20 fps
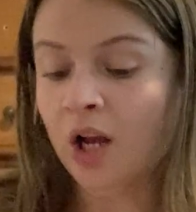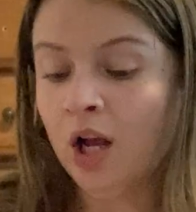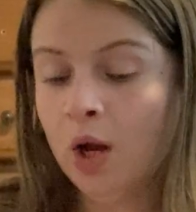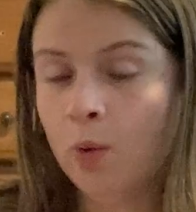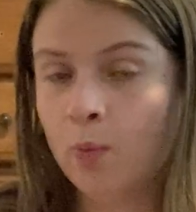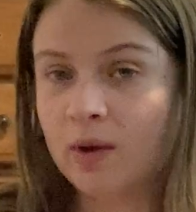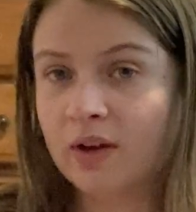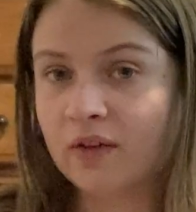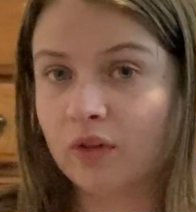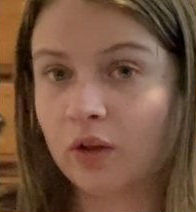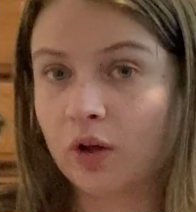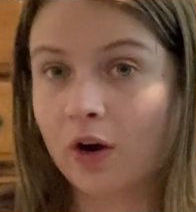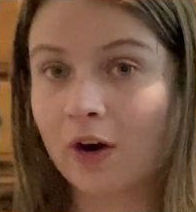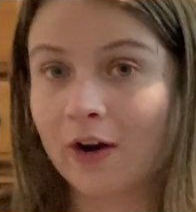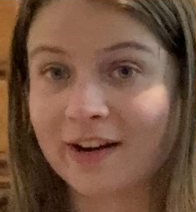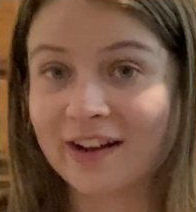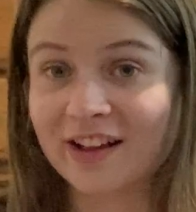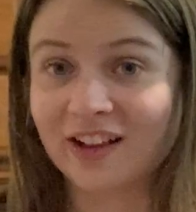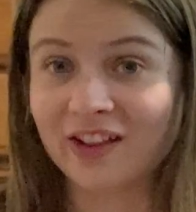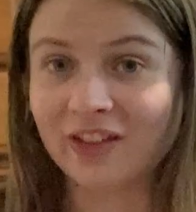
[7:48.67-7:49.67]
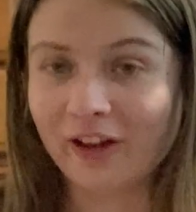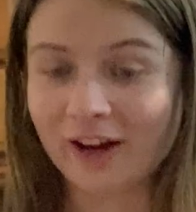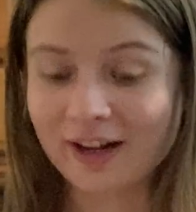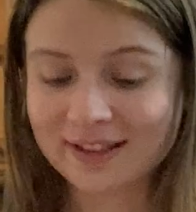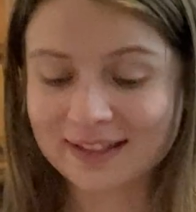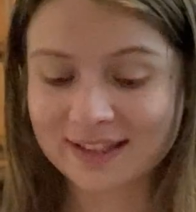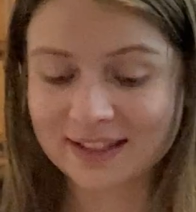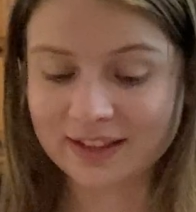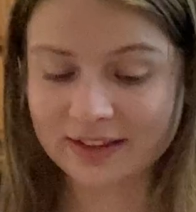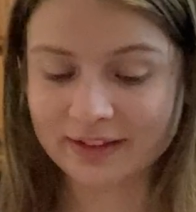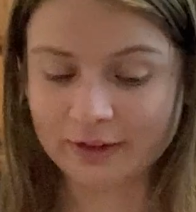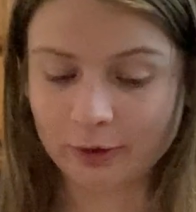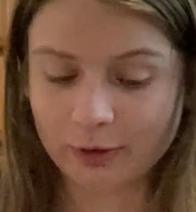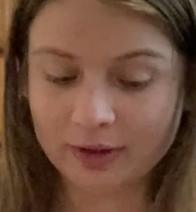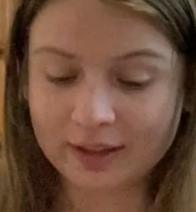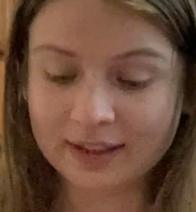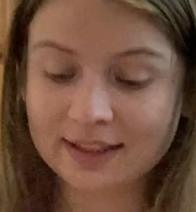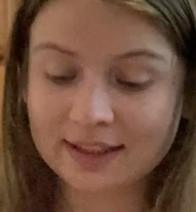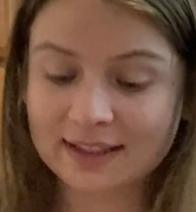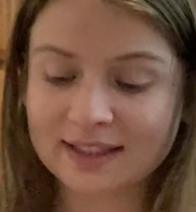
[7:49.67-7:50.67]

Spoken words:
We've learned a lot since Lawrence.